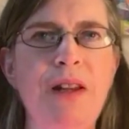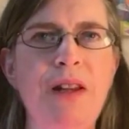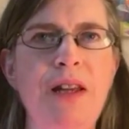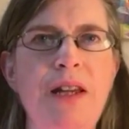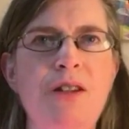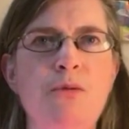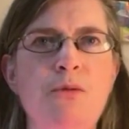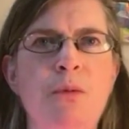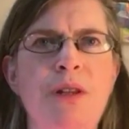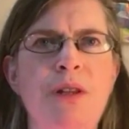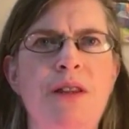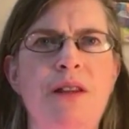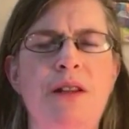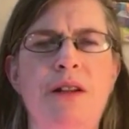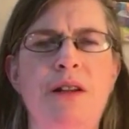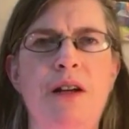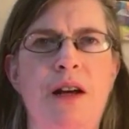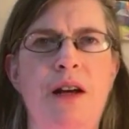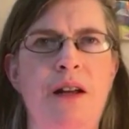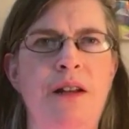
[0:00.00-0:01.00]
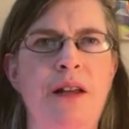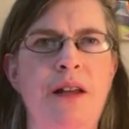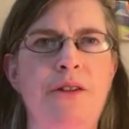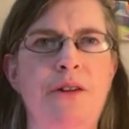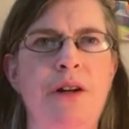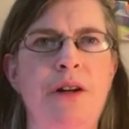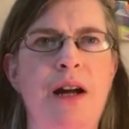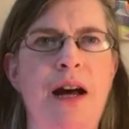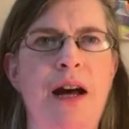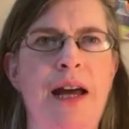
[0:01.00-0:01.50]
is with
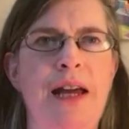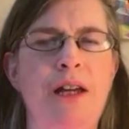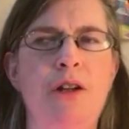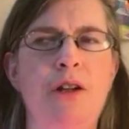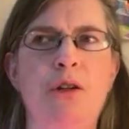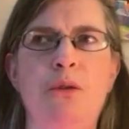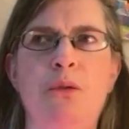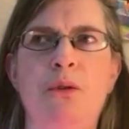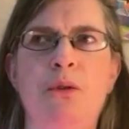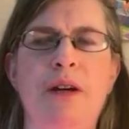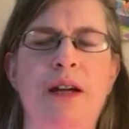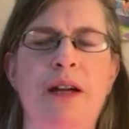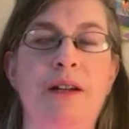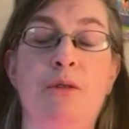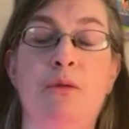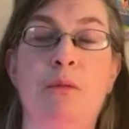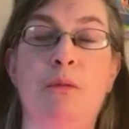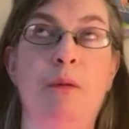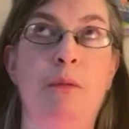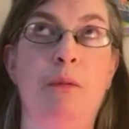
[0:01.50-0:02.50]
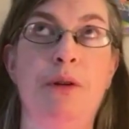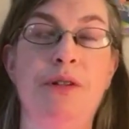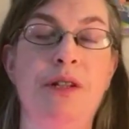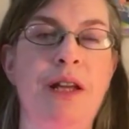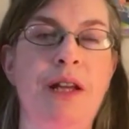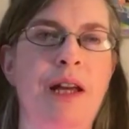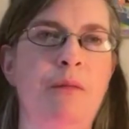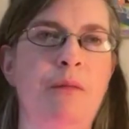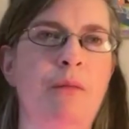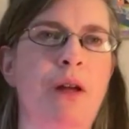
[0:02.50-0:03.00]
another guy who, I don't remember his
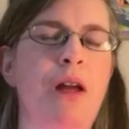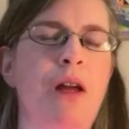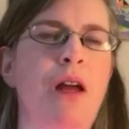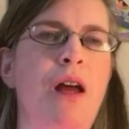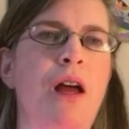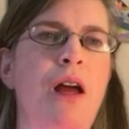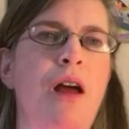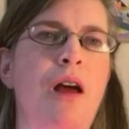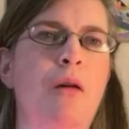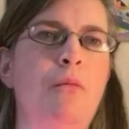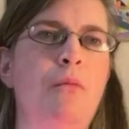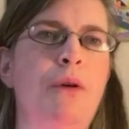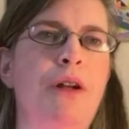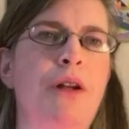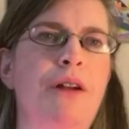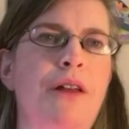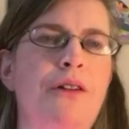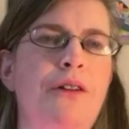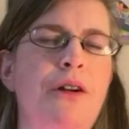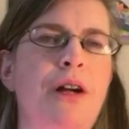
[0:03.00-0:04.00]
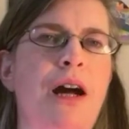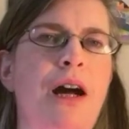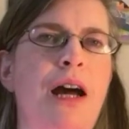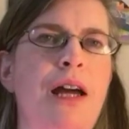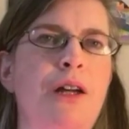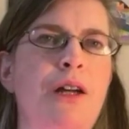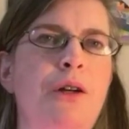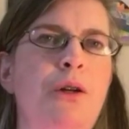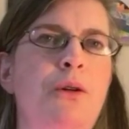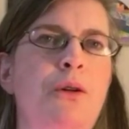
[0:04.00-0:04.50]
name, but another
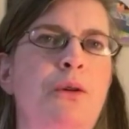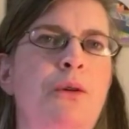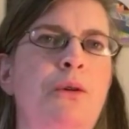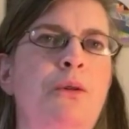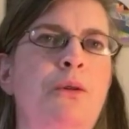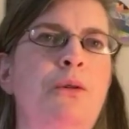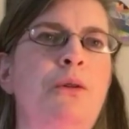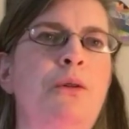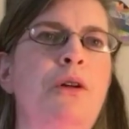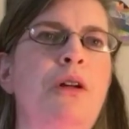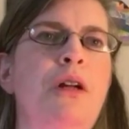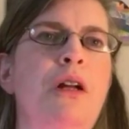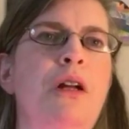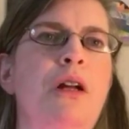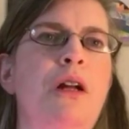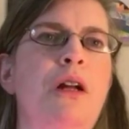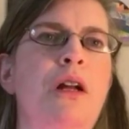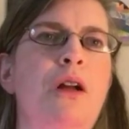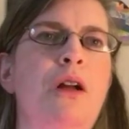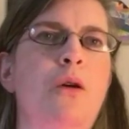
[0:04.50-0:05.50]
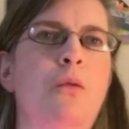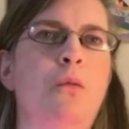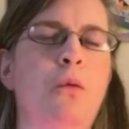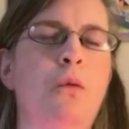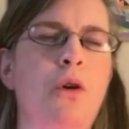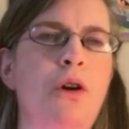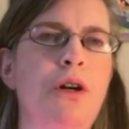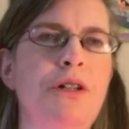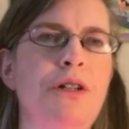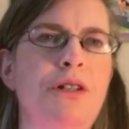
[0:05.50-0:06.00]
guy who
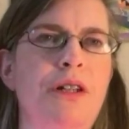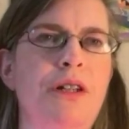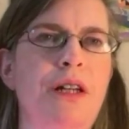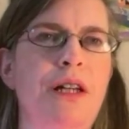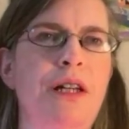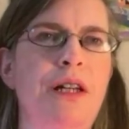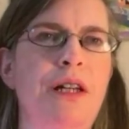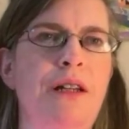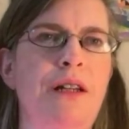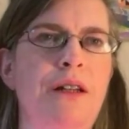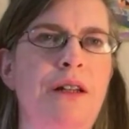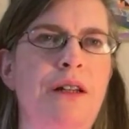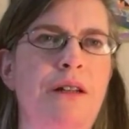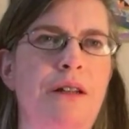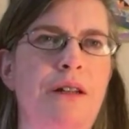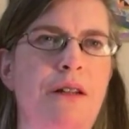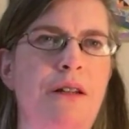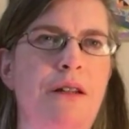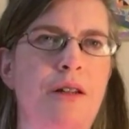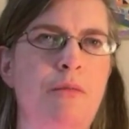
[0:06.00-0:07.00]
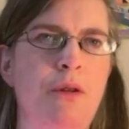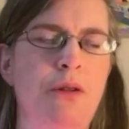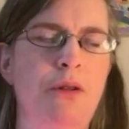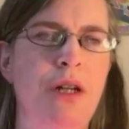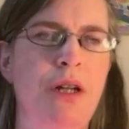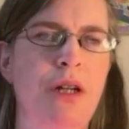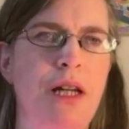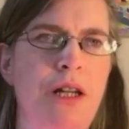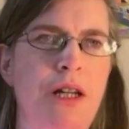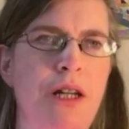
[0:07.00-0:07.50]
worked in the
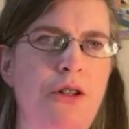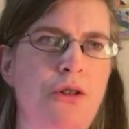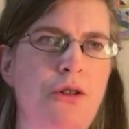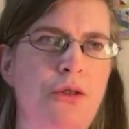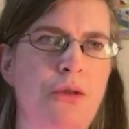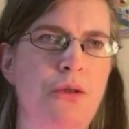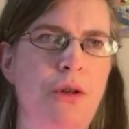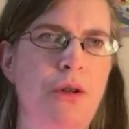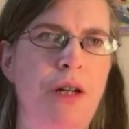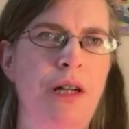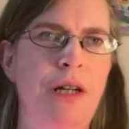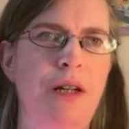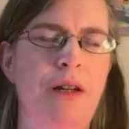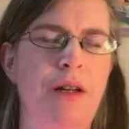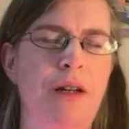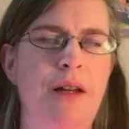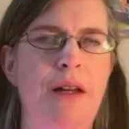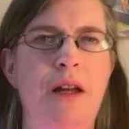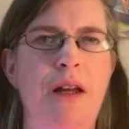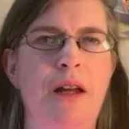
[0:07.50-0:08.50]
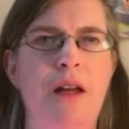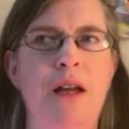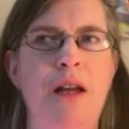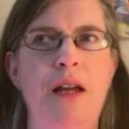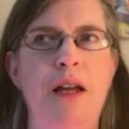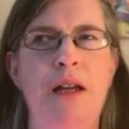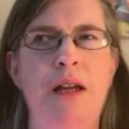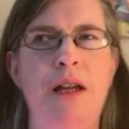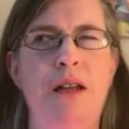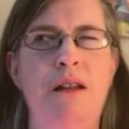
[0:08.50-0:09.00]
music industry
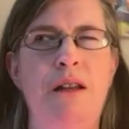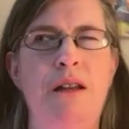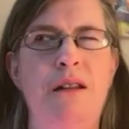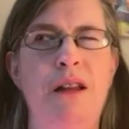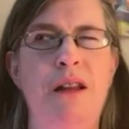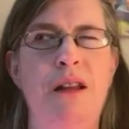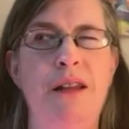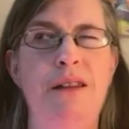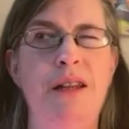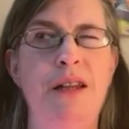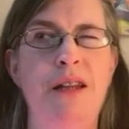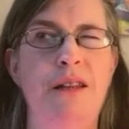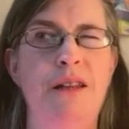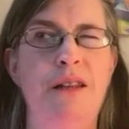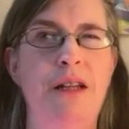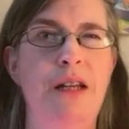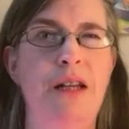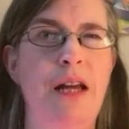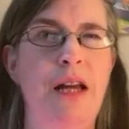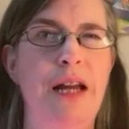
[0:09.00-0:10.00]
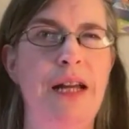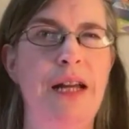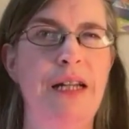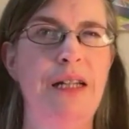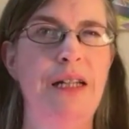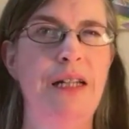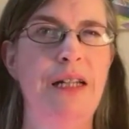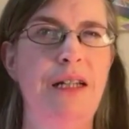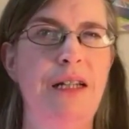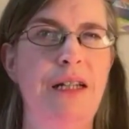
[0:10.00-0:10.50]
in, I think, the
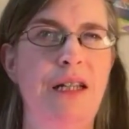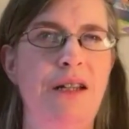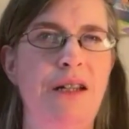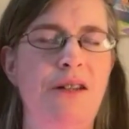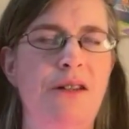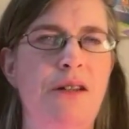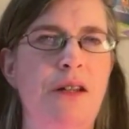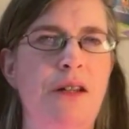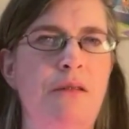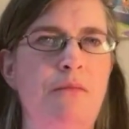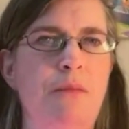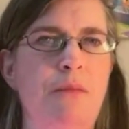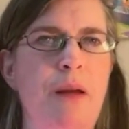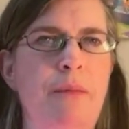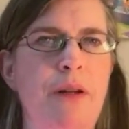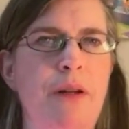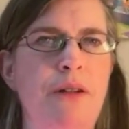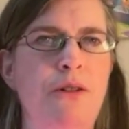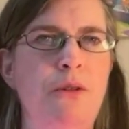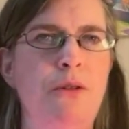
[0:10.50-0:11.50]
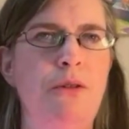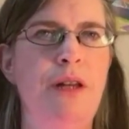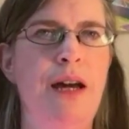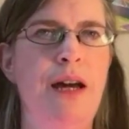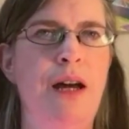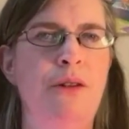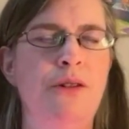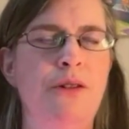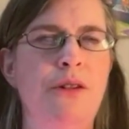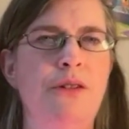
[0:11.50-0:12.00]
90s and maybe
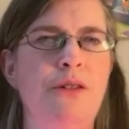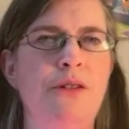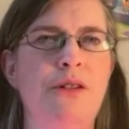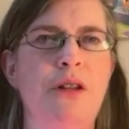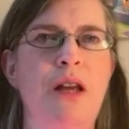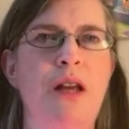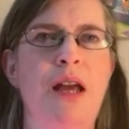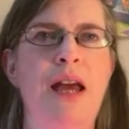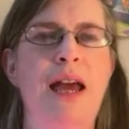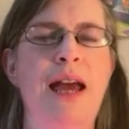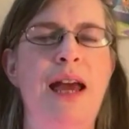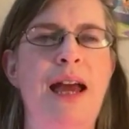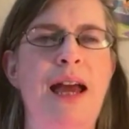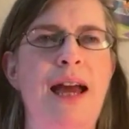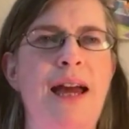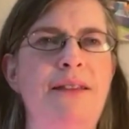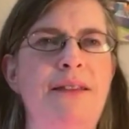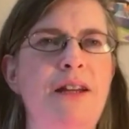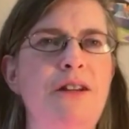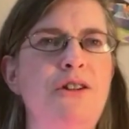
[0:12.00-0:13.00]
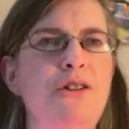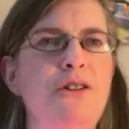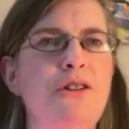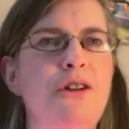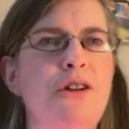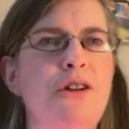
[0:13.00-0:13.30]
2000s. And they just